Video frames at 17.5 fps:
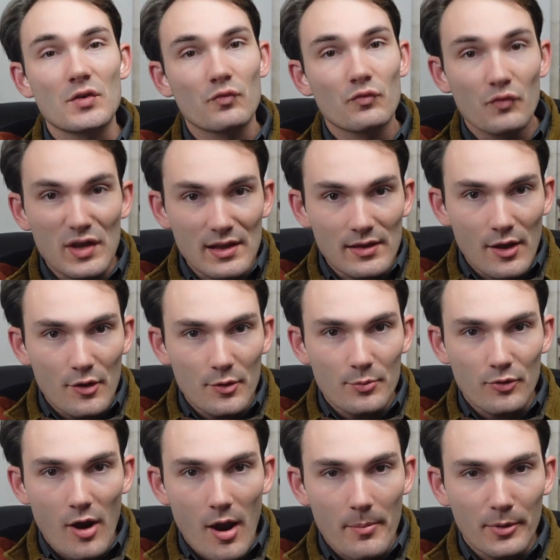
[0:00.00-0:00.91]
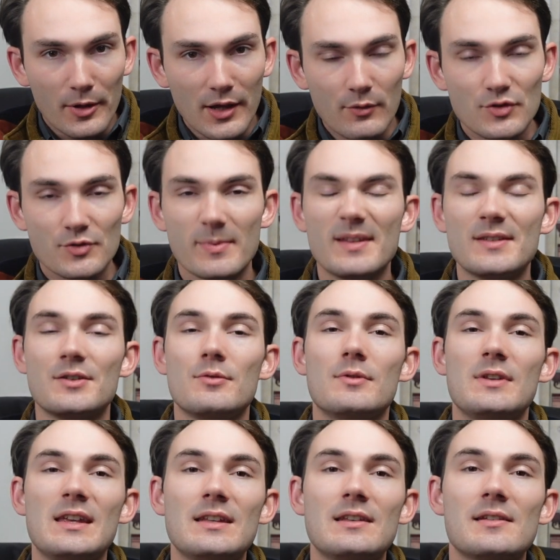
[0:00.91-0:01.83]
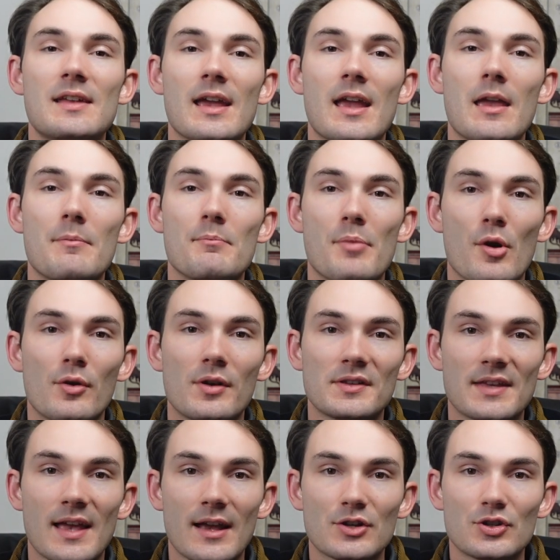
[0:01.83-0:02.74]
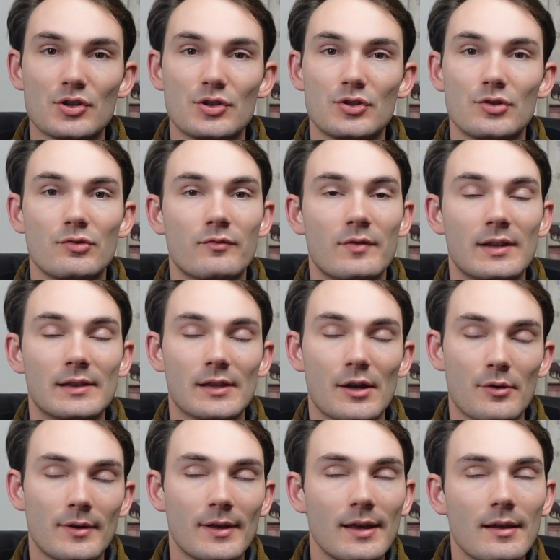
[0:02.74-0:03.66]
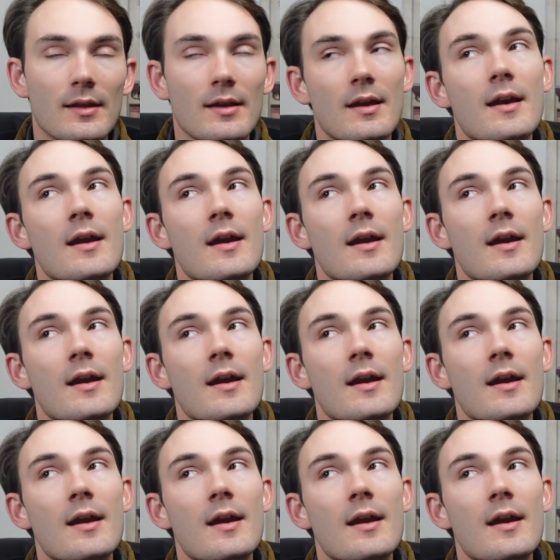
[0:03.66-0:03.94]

the reload property, which means you need to take a bonus action to reload it,